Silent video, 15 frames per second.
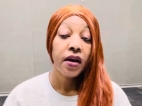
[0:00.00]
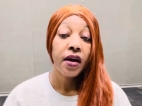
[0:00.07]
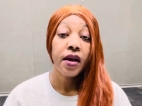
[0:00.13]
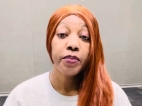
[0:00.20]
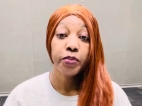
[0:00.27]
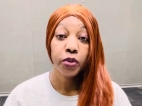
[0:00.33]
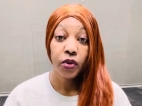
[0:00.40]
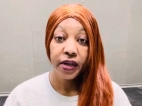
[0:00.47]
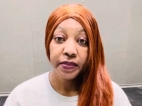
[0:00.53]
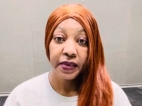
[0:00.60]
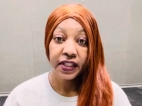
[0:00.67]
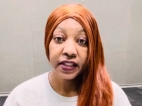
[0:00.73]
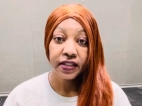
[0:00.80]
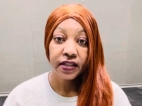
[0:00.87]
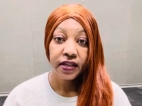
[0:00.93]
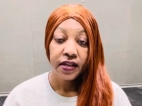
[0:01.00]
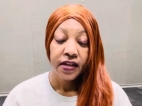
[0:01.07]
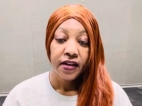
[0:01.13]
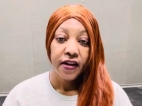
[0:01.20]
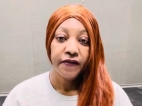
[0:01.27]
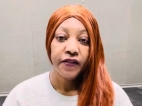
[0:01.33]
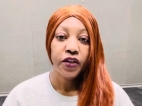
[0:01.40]
employment.
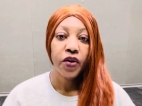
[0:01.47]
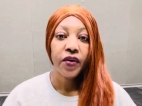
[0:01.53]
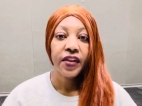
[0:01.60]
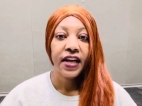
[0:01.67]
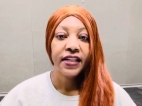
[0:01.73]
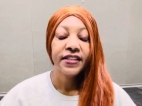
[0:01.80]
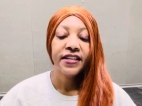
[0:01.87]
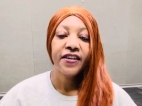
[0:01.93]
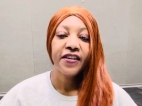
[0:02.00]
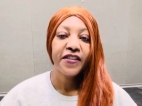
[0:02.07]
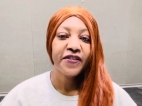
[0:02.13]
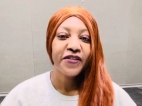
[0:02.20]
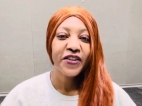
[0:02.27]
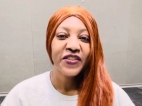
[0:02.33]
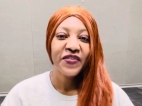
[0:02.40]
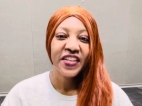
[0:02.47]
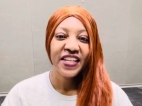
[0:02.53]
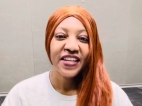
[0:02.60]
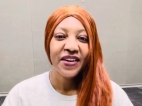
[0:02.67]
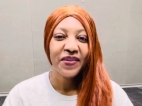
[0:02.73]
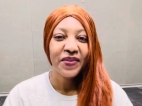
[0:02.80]
If you know that I did on the first video,